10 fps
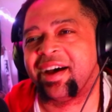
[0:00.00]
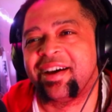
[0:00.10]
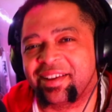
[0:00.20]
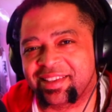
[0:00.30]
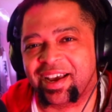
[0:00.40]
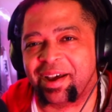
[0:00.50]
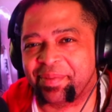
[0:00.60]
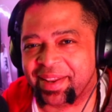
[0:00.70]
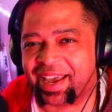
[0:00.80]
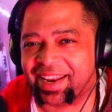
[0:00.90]
on top
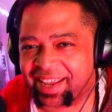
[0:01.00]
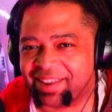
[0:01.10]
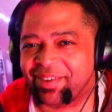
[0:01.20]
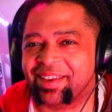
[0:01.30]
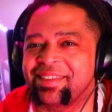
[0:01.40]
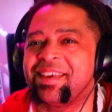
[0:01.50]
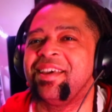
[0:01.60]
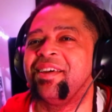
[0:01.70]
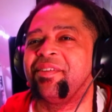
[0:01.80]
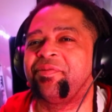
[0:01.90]
of that, anyways,
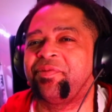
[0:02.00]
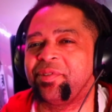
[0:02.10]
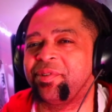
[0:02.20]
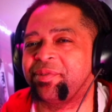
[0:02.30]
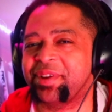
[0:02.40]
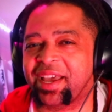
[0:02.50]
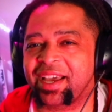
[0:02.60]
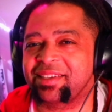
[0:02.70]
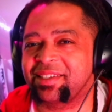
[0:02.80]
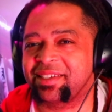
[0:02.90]
full
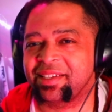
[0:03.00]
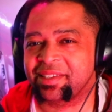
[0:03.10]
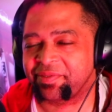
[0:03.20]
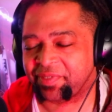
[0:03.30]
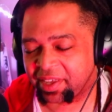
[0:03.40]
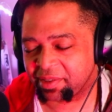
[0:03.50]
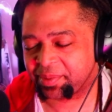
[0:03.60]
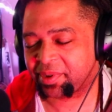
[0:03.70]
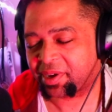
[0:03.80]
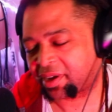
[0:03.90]
reaction is
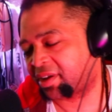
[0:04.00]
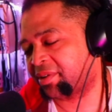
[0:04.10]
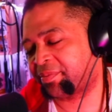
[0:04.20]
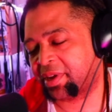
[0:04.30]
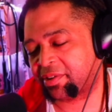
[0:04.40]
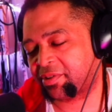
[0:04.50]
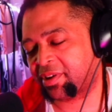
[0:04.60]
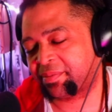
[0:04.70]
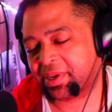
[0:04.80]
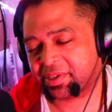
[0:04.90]
available on
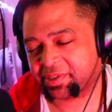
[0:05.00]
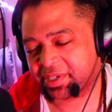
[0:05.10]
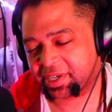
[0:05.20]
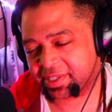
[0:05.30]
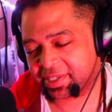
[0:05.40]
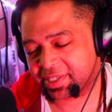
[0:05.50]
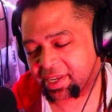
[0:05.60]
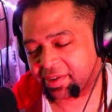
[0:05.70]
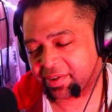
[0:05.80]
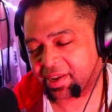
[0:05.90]
Patreon. Make sure you check this
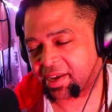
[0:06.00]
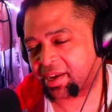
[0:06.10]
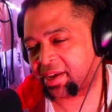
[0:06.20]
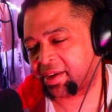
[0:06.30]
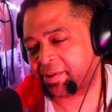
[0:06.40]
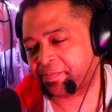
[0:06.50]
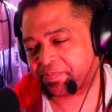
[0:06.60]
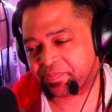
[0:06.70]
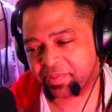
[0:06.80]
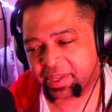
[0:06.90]
out. Um,
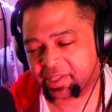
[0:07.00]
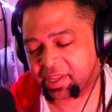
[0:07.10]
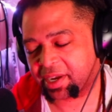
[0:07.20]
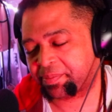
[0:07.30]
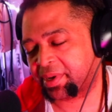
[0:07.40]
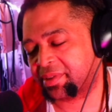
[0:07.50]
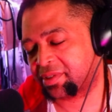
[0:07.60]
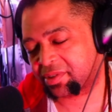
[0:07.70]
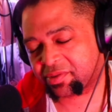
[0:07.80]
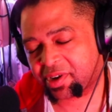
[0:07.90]
hit the like button,
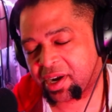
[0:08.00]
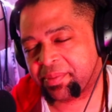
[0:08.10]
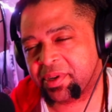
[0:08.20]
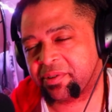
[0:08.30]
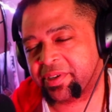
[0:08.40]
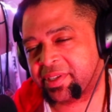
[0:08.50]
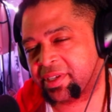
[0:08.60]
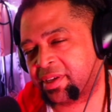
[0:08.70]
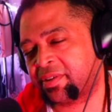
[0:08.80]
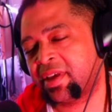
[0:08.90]
subscribe, you know the
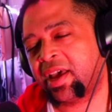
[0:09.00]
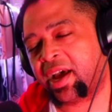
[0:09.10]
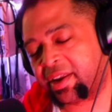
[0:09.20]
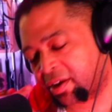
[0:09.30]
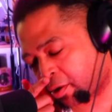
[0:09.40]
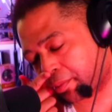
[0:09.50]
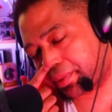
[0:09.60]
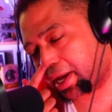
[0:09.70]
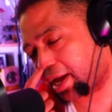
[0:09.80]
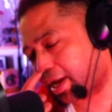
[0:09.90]
deal. I know I'm
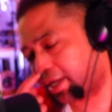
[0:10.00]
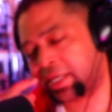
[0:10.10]
behind. I